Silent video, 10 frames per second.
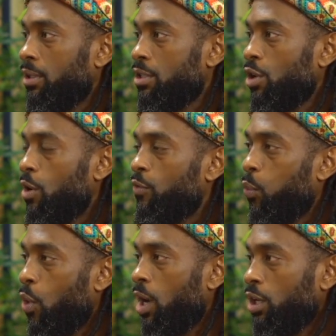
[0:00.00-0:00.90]
So if
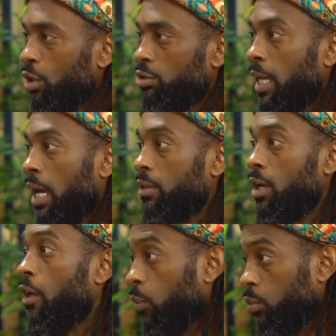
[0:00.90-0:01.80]
one goes down,
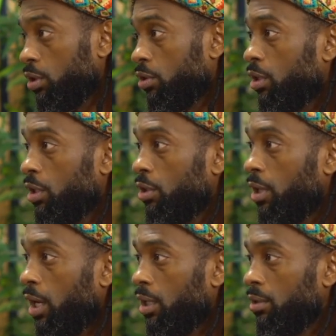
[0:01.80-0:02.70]
the other one's going to go
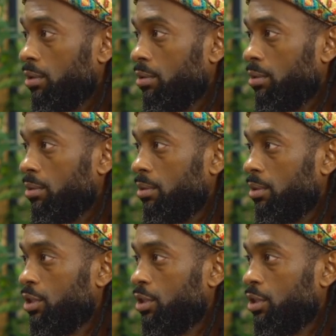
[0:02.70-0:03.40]
down.